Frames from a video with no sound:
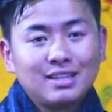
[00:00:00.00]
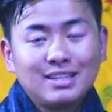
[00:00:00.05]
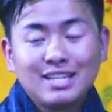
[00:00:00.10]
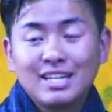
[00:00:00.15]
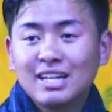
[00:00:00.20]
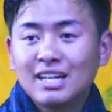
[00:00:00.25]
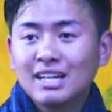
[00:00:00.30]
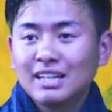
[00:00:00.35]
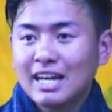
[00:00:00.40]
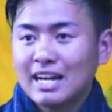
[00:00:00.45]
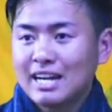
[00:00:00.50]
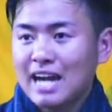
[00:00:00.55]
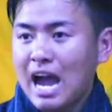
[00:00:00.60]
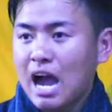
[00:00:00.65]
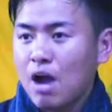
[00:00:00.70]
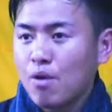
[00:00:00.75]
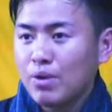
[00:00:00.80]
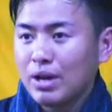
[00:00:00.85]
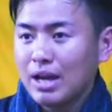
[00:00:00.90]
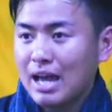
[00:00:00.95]
thinking that
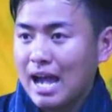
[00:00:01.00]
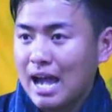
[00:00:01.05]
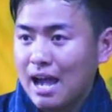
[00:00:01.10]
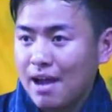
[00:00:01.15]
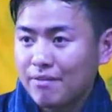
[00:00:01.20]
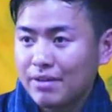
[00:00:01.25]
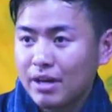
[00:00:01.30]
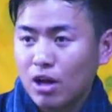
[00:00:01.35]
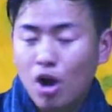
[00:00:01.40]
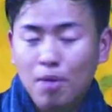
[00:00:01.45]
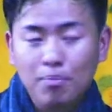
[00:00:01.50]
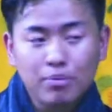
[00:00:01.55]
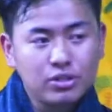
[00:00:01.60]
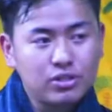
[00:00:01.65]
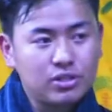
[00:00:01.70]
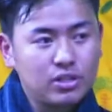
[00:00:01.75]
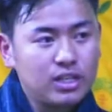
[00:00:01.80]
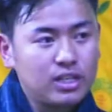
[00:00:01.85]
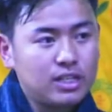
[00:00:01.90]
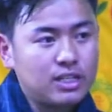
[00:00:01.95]
I will have an
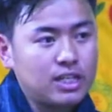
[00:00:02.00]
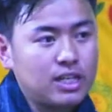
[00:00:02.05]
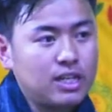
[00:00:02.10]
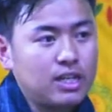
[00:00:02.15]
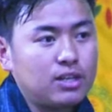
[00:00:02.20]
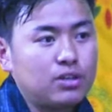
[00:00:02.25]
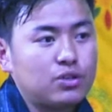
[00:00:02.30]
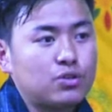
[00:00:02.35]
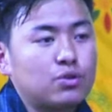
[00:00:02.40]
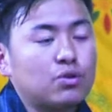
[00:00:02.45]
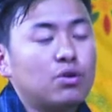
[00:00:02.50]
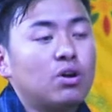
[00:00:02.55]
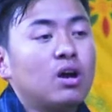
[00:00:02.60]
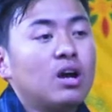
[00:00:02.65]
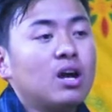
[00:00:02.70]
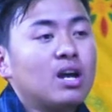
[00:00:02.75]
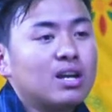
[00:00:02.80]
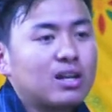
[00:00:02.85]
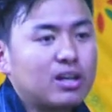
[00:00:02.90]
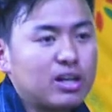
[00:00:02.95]
opportunity to
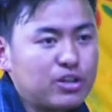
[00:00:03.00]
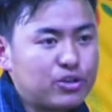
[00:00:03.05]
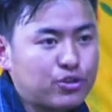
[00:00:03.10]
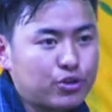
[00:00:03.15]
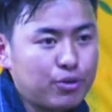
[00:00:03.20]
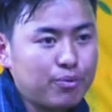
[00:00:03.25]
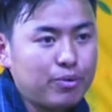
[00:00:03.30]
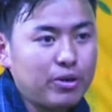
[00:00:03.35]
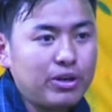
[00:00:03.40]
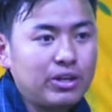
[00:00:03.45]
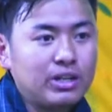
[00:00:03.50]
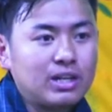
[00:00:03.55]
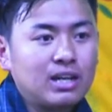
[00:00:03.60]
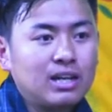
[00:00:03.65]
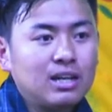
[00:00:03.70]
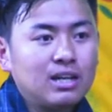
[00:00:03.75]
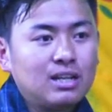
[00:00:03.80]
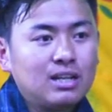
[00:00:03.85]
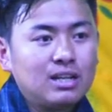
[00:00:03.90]
contribute